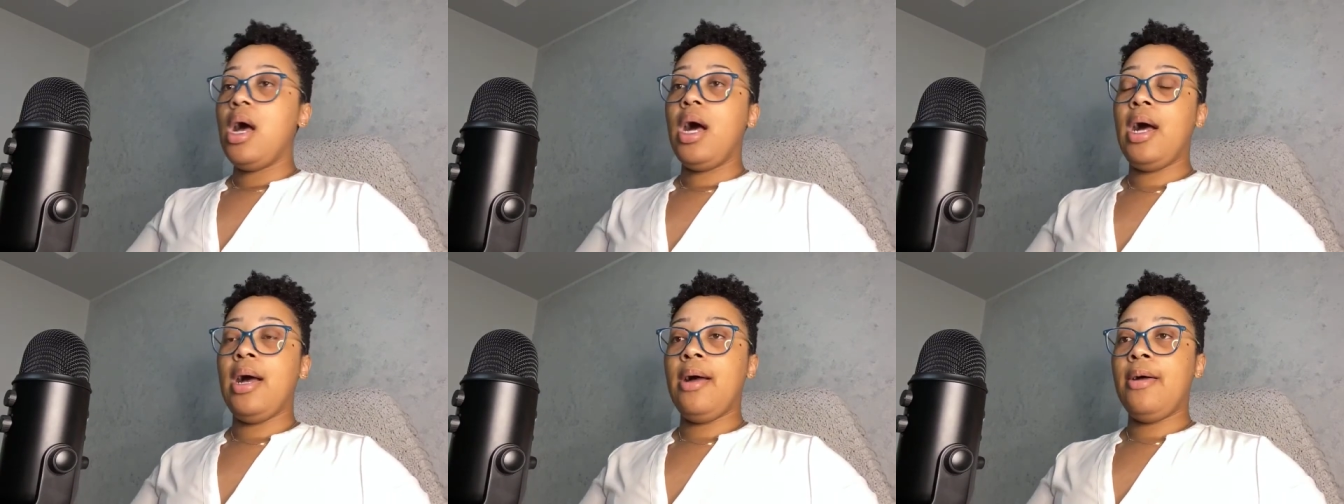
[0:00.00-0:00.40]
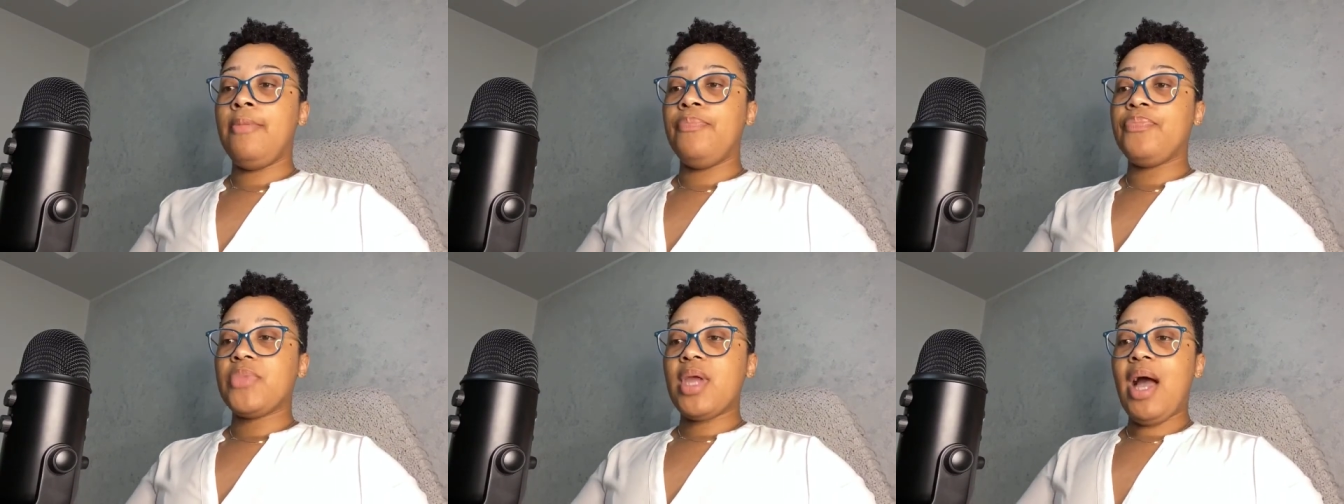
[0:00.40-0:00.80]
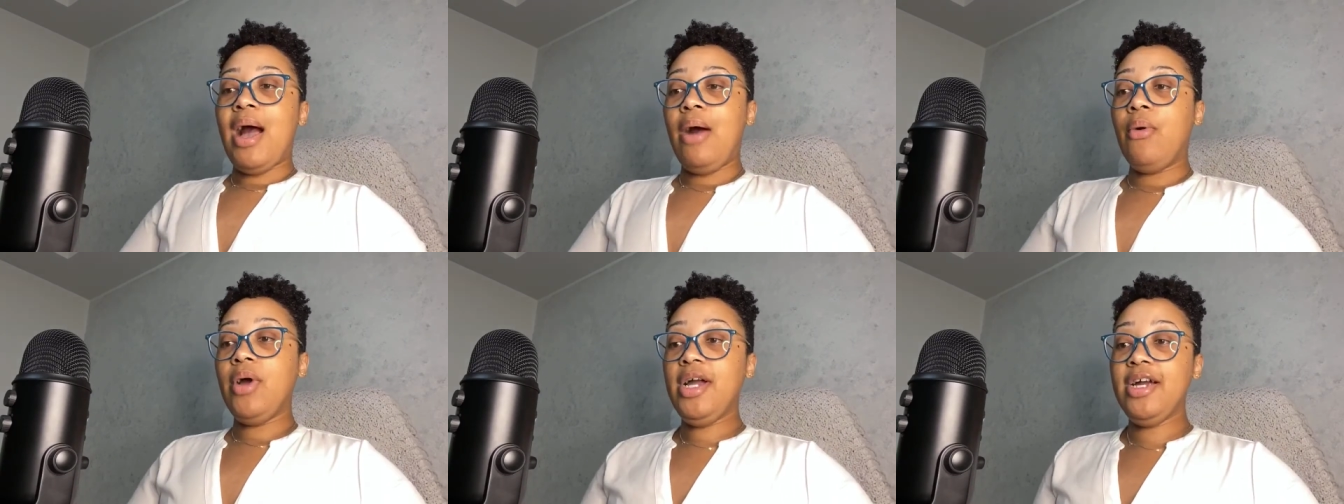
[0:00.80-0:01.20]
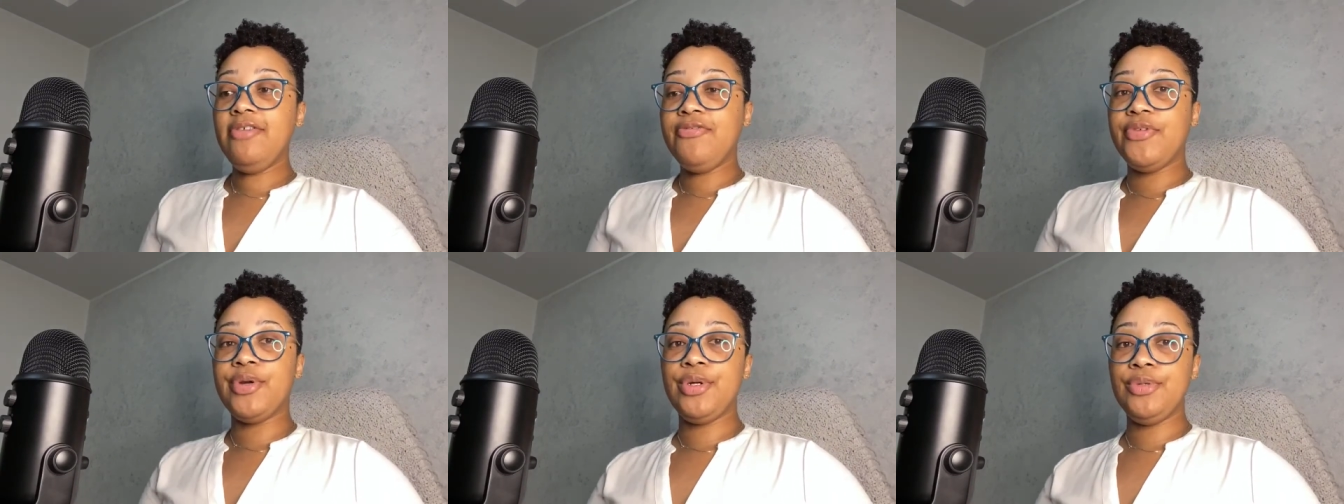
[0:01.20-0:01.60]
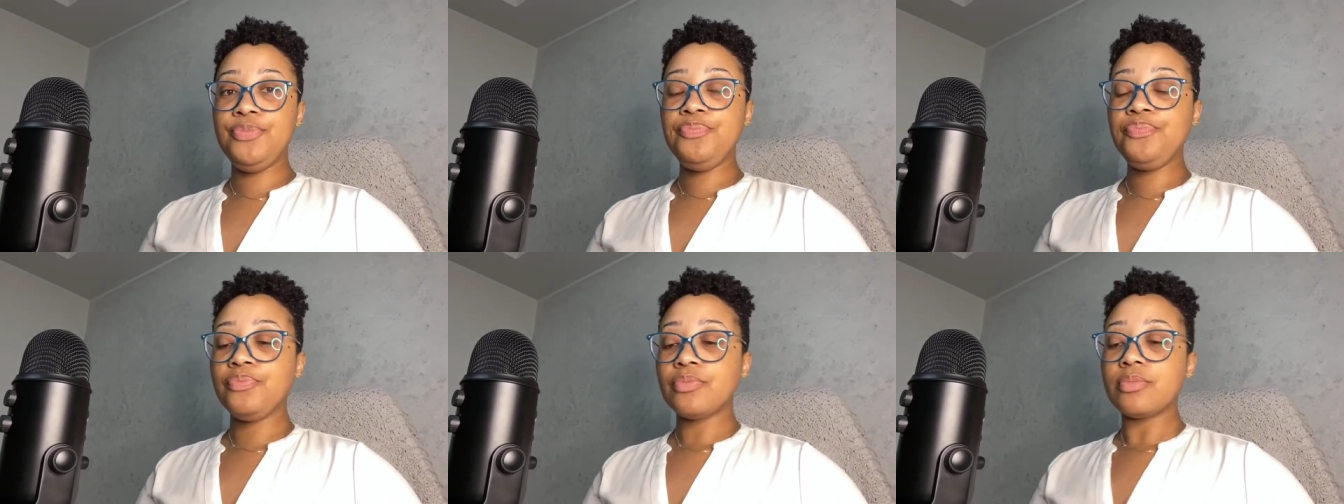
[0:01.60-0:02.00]
Um, however,
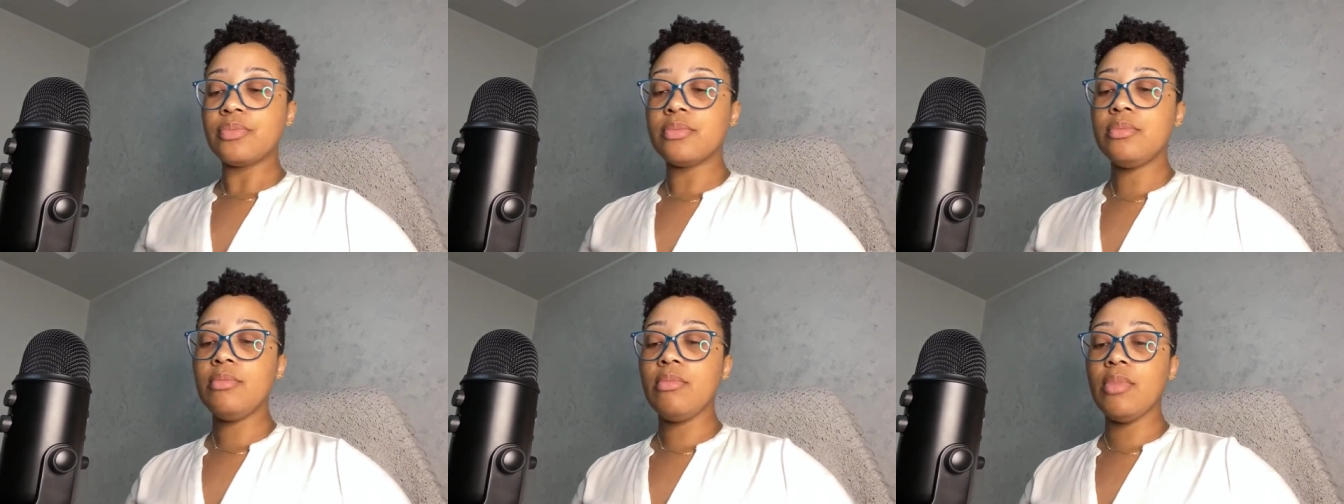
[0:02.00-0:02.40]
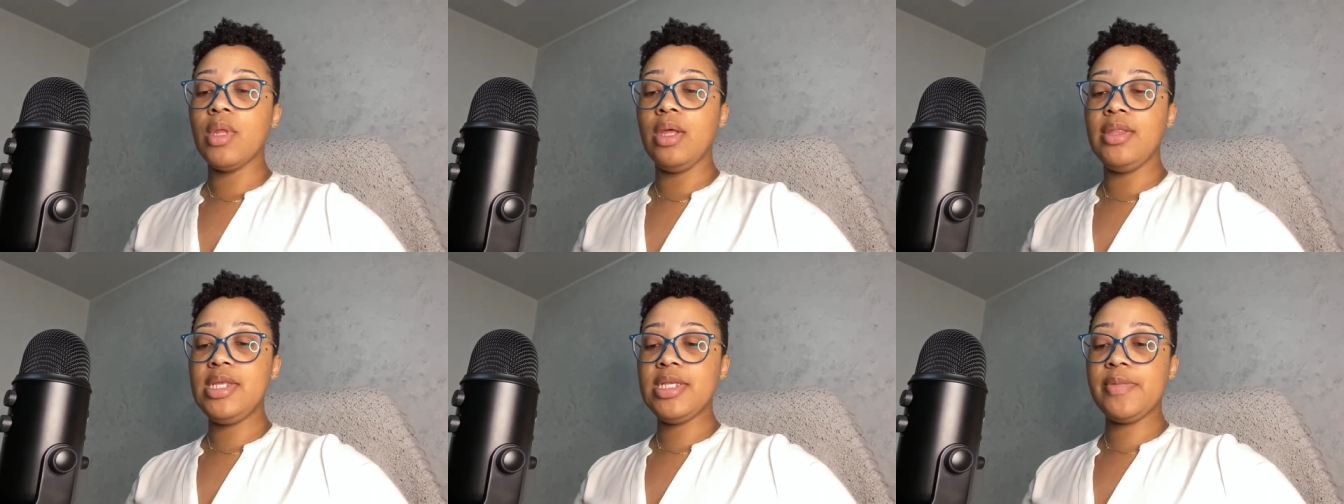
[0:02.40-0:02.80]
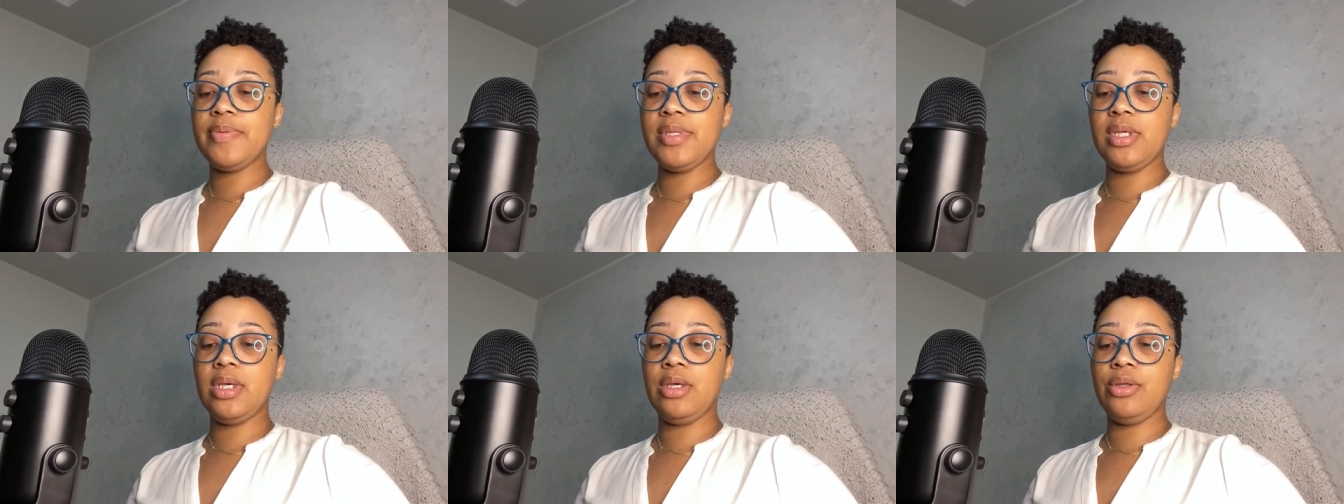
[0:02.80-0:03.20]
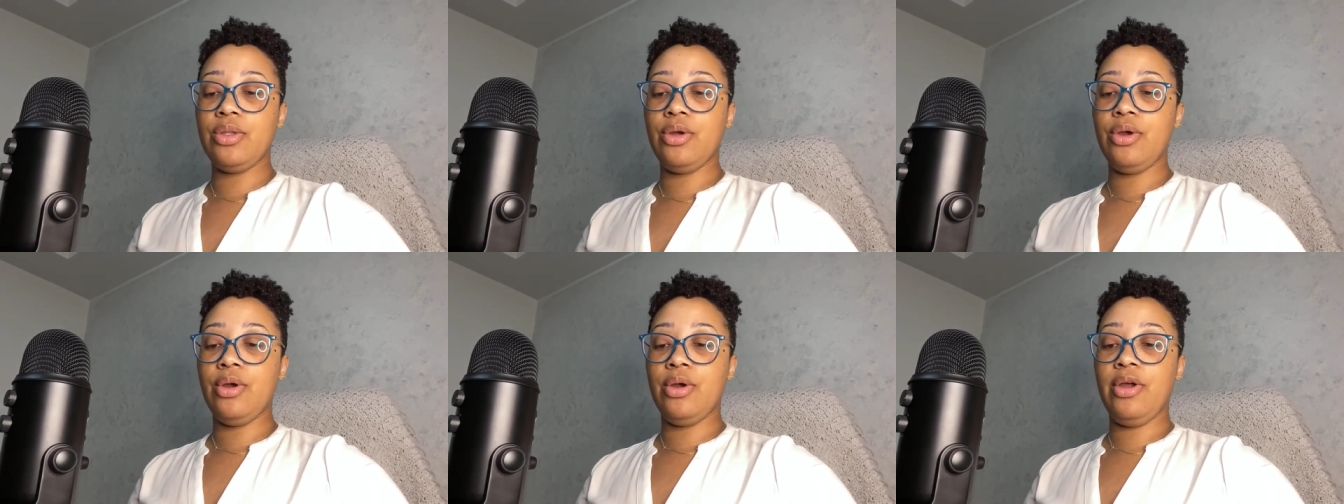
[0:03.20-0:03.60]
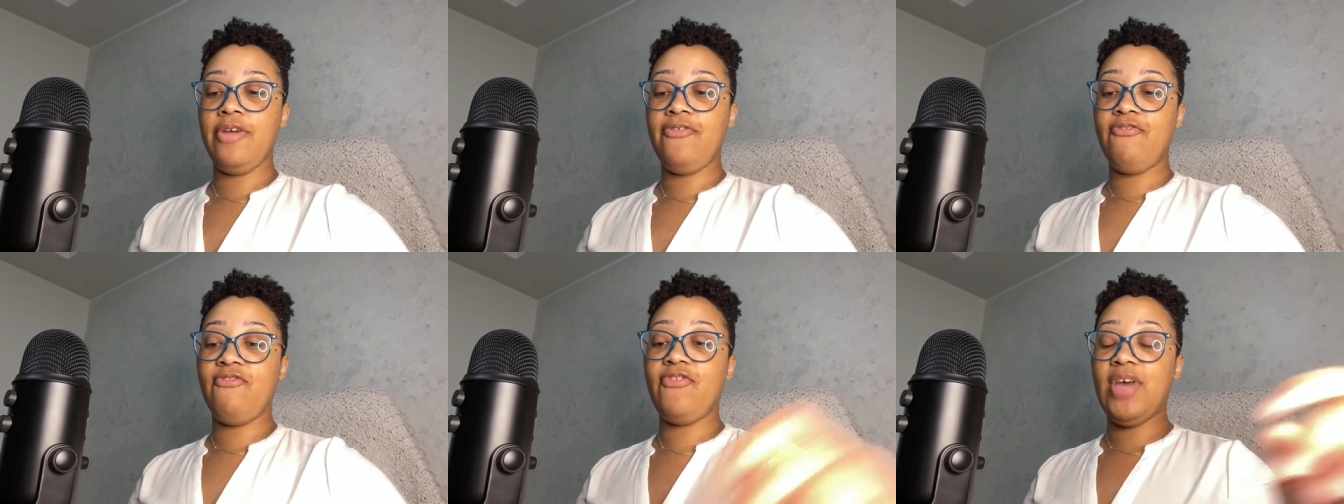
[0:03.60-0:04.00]
this particular
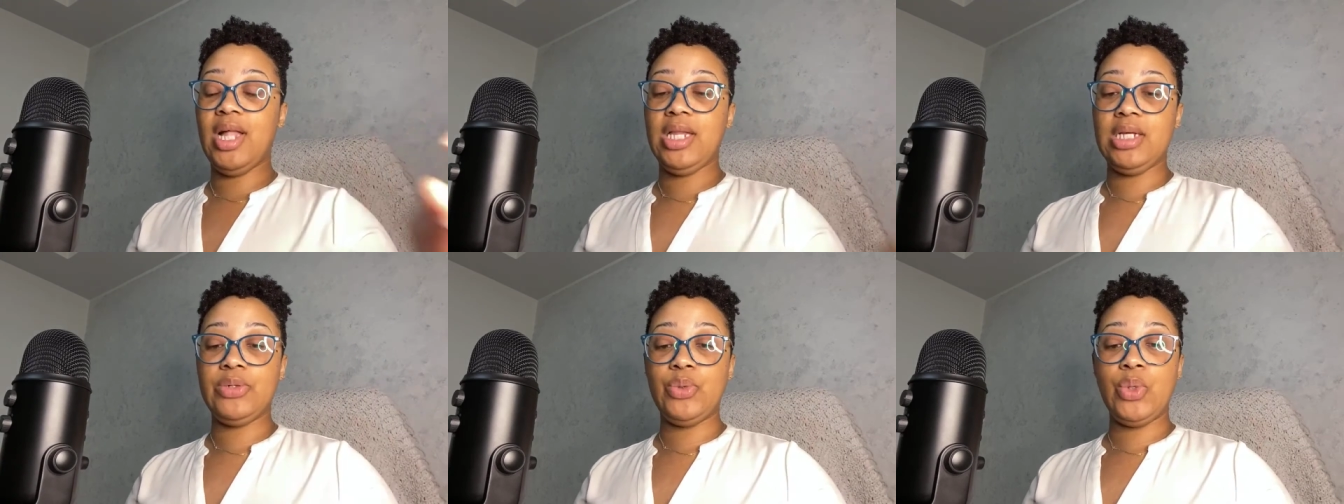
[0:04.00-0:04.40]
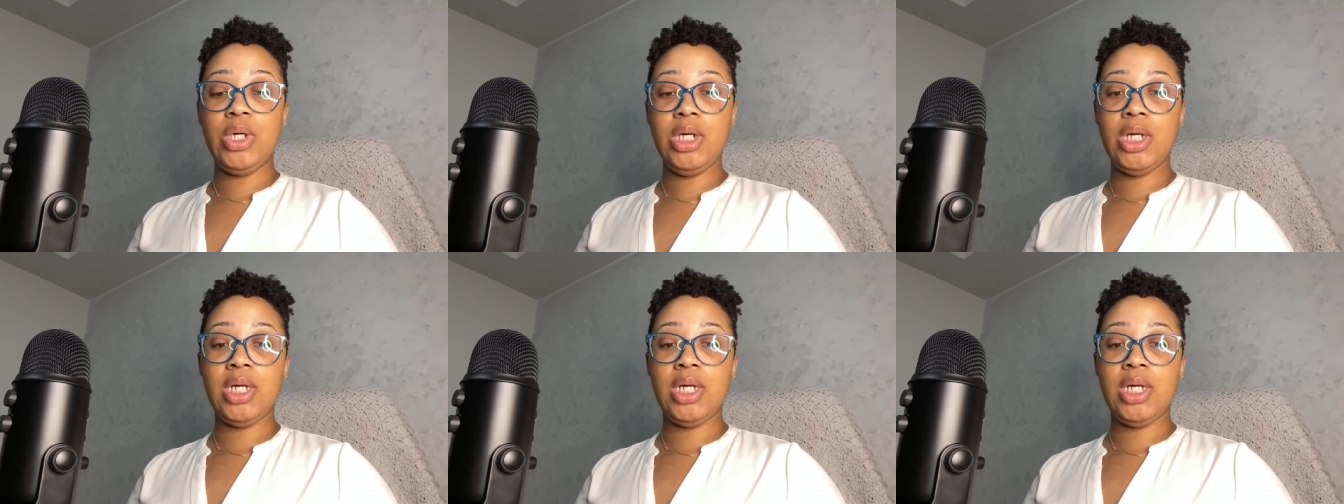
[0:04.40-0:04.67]
fellow,